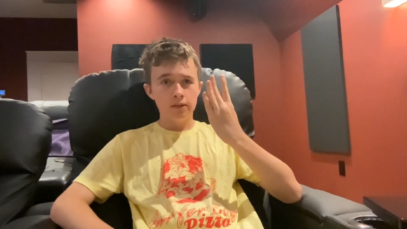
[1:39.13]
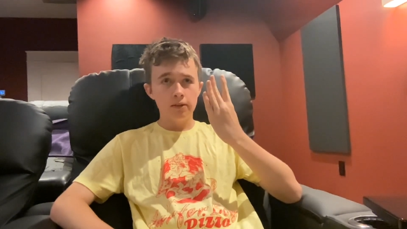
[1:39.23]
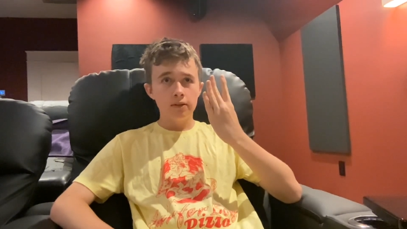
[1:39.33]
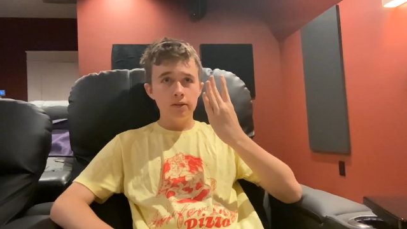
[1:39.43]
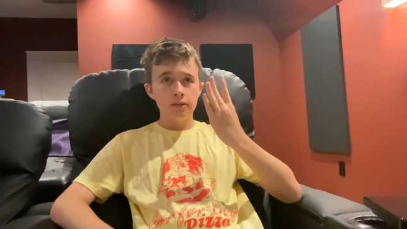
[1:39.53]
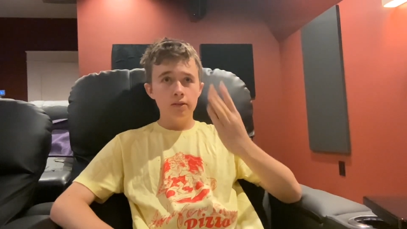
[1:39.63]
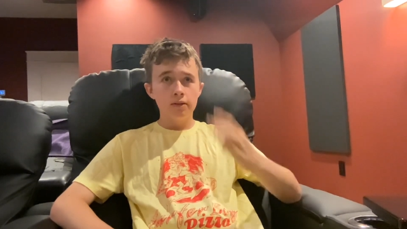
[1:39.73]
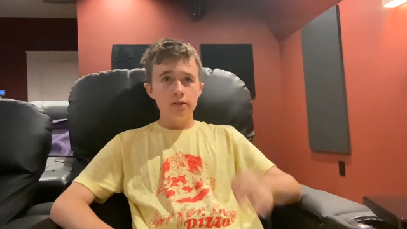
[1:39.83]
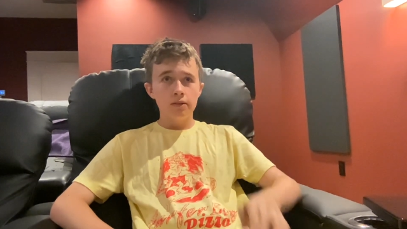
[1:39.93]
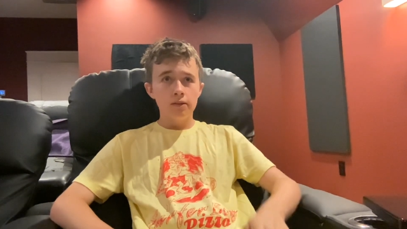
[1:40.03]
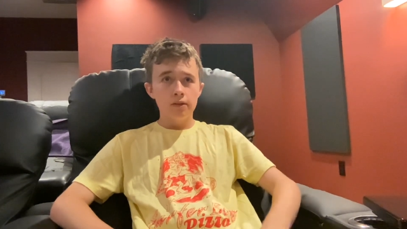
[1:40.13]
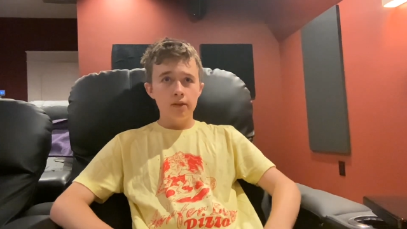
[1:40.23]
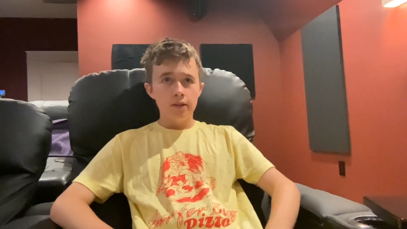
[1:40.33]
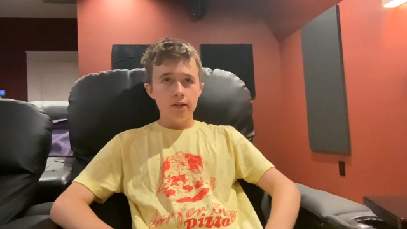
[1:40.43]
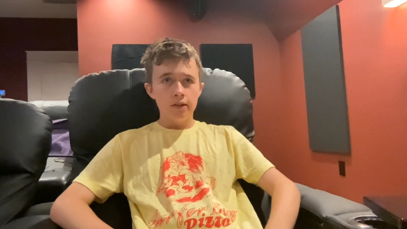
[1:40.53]

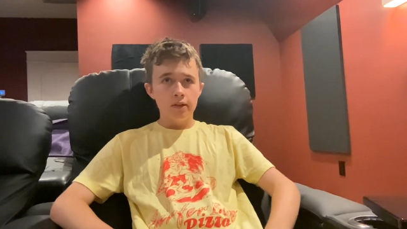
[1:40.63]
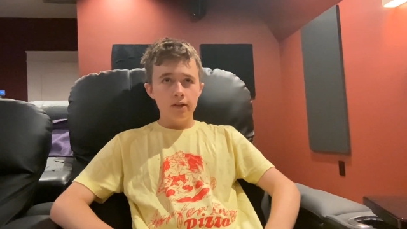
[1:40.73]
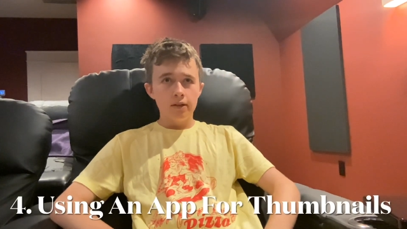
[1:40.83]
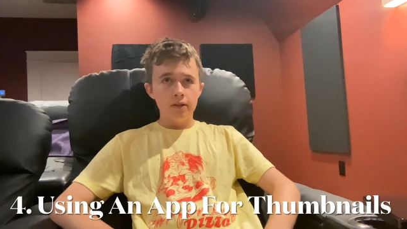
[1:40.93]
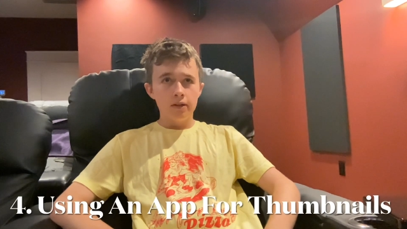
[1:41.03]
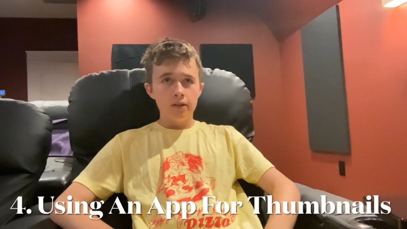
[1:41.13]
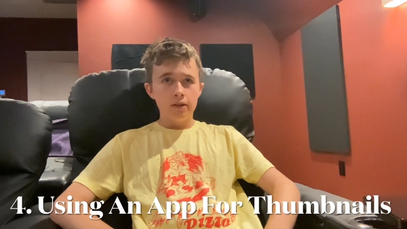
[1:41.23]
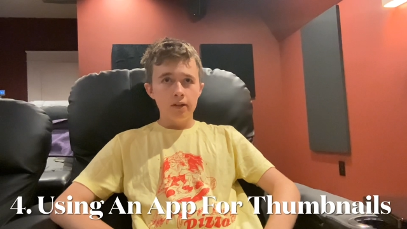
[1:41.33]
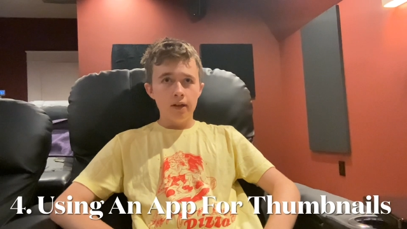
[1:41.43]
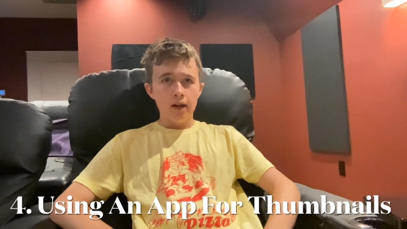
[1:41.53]
(silence)